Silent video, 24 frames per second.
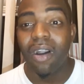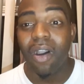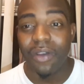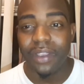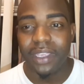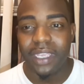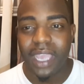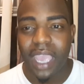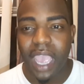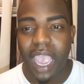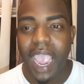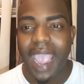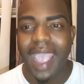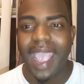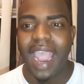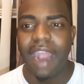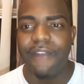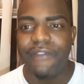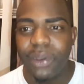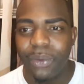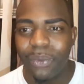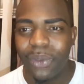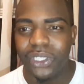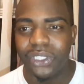oh yeah,
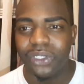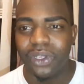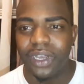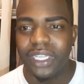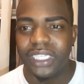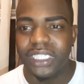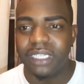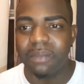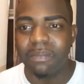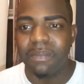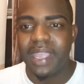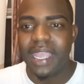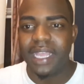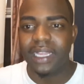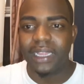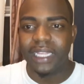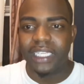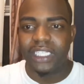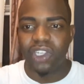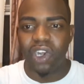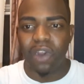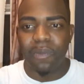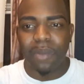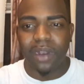everyone's going to submit.
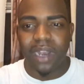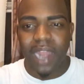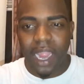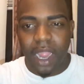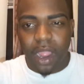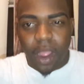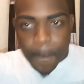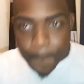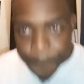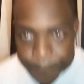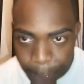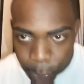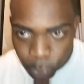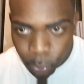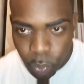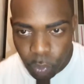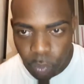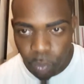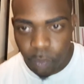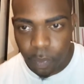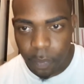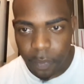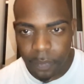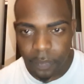It's going to be like,
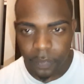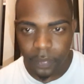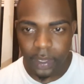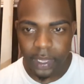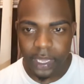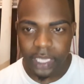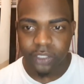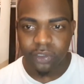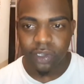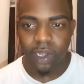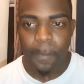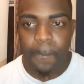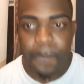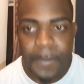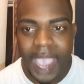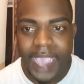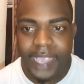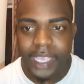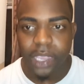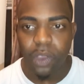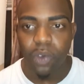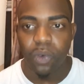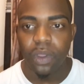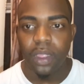boom. It's going to
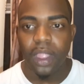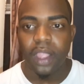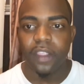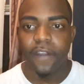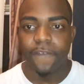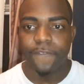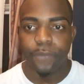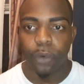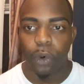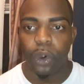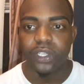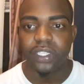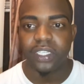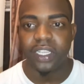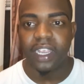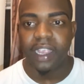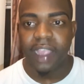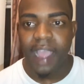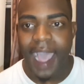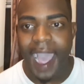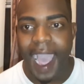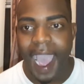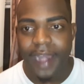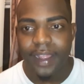make you the force of
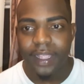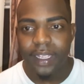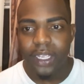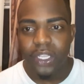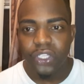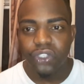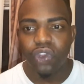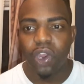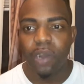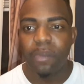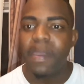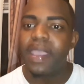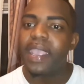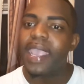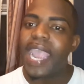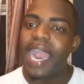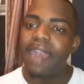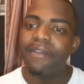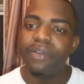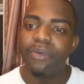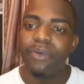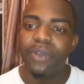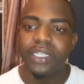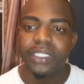God. It's going to make
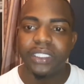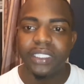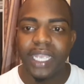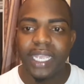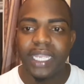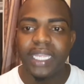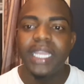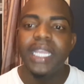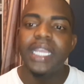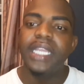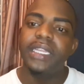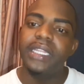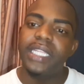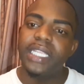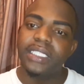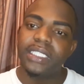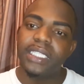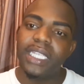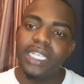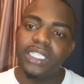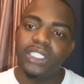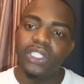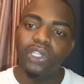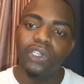everyone say, this
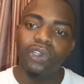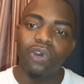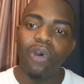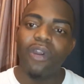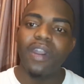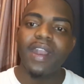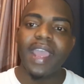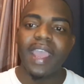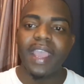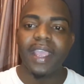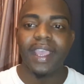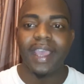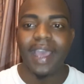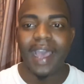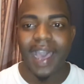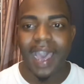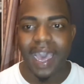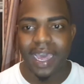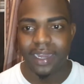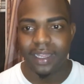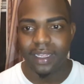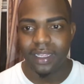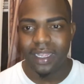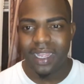is the Lord and
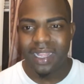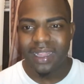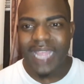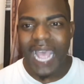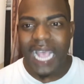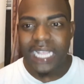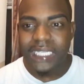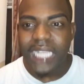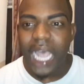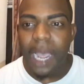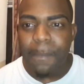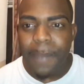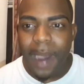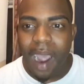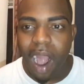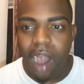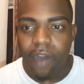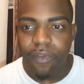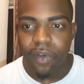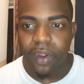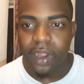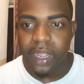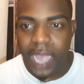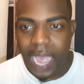God. That's how
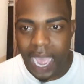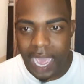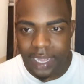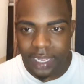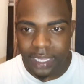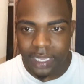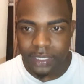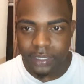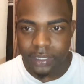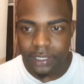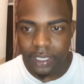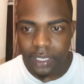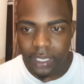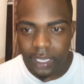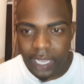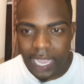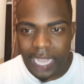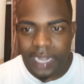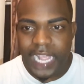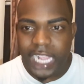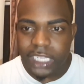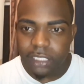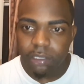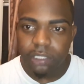powerful God is.
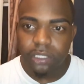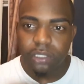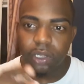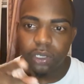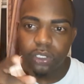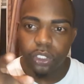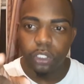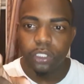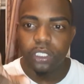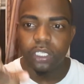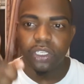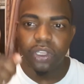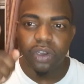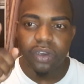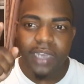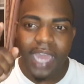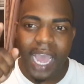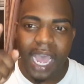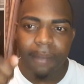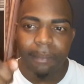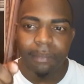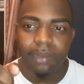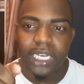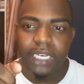And that's what he's going to do to you
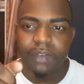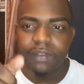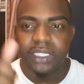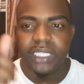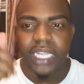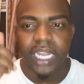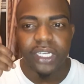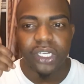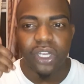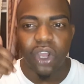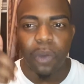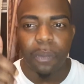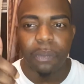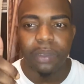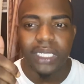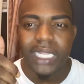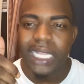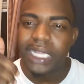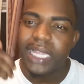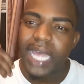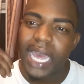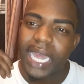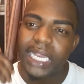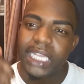non-believers that don't
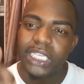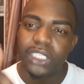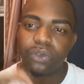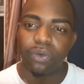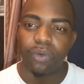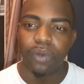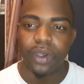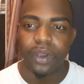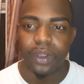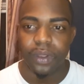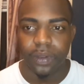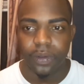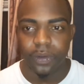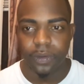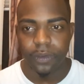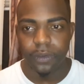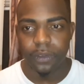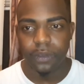believe that he's real.